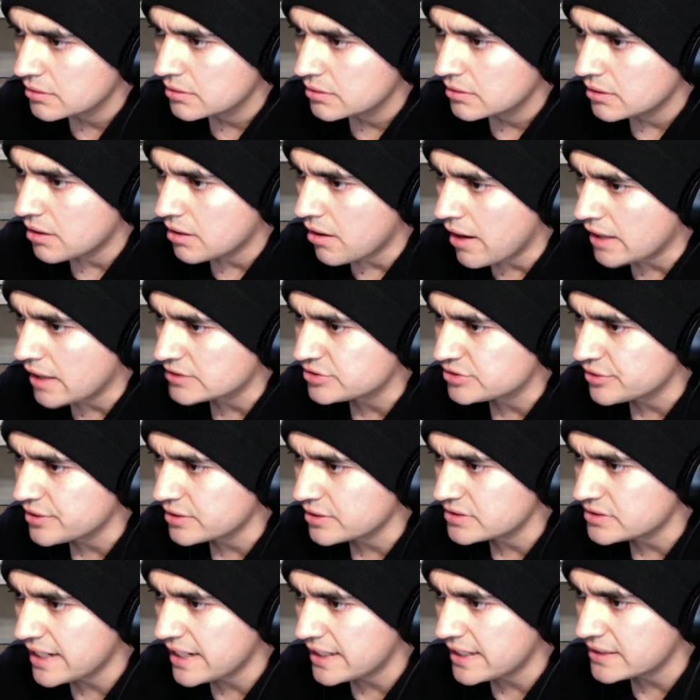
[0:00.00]
All right, so they're
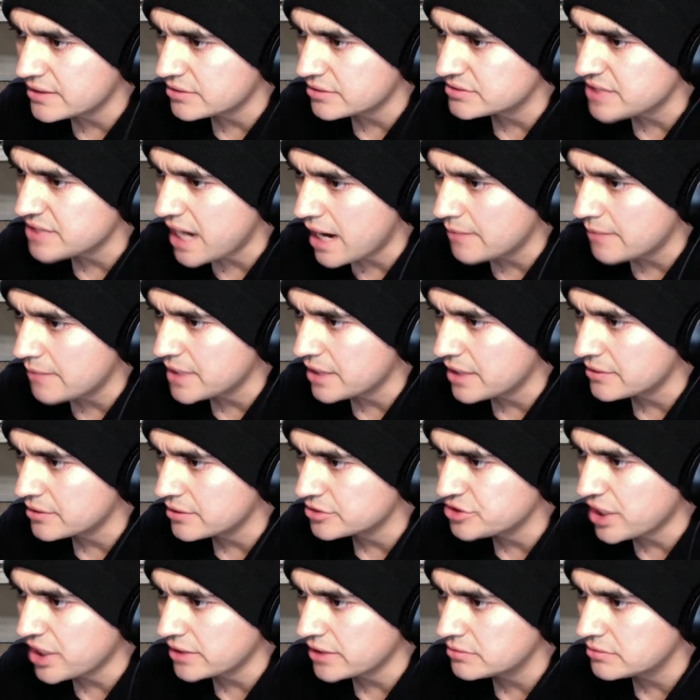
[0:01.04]
taking their time now. They're
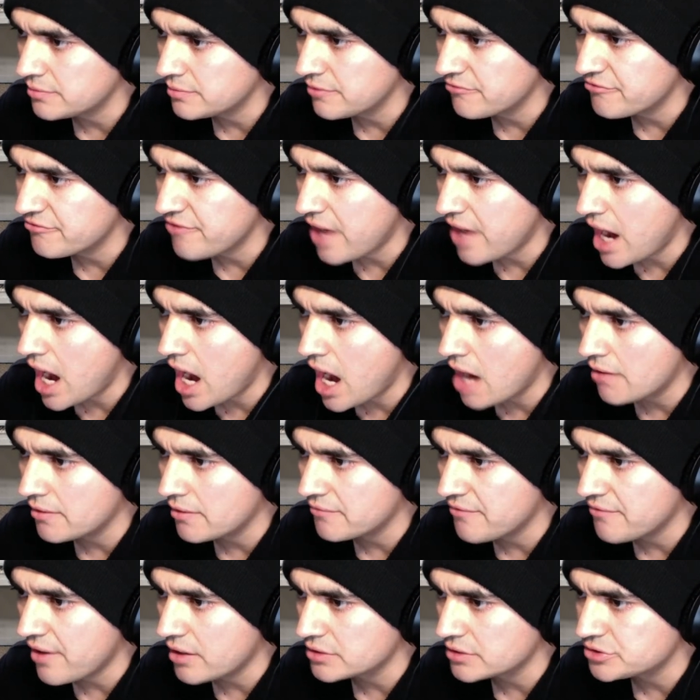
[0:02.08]
trying to be very,
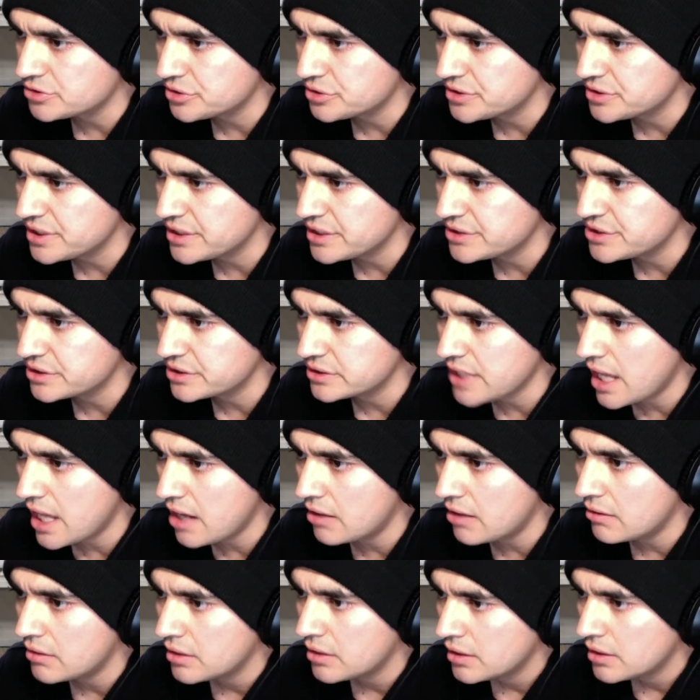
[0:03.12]
very strategic now.